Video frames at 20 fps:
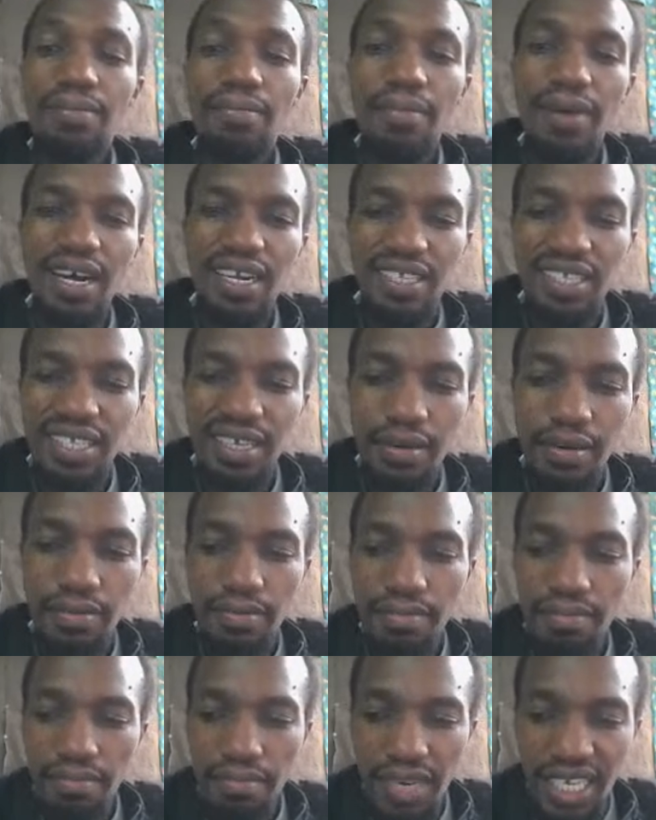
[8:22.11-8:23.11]
But the
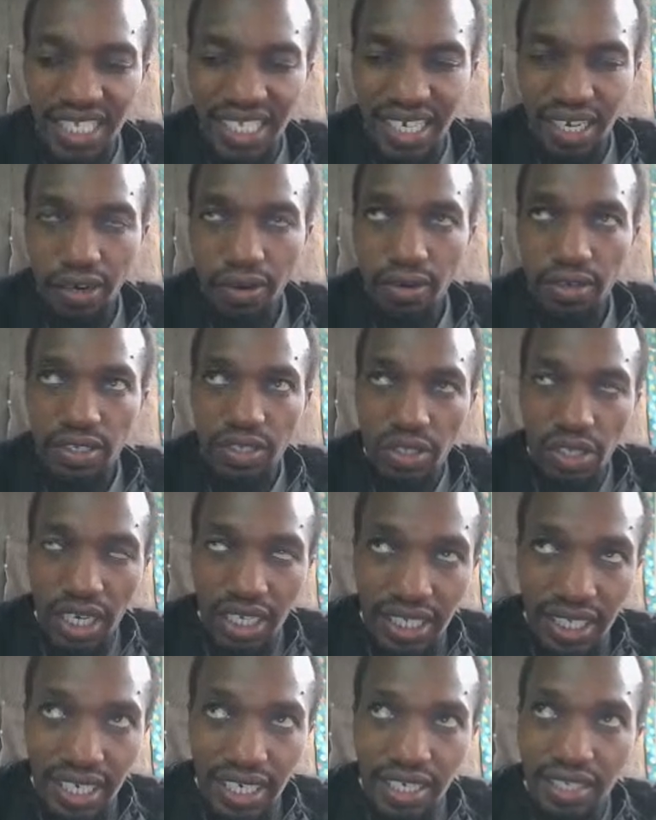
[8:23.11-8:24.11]
major code
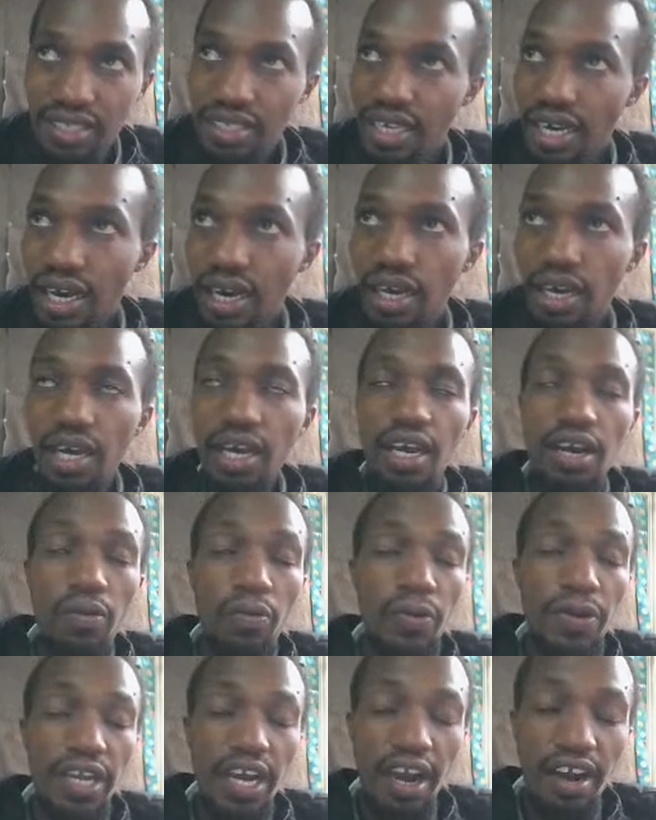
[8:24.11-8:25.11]
structure is
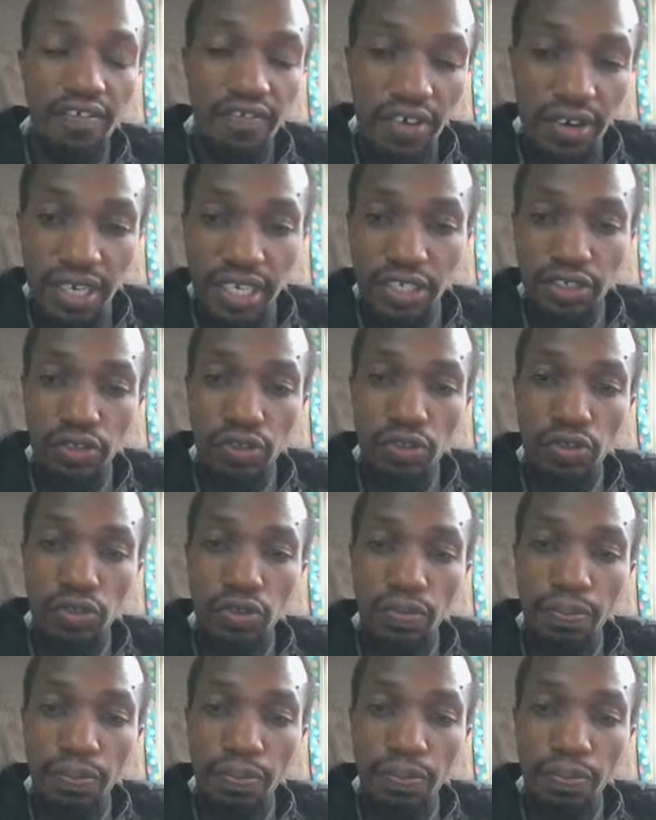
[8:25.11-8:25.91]
we have only two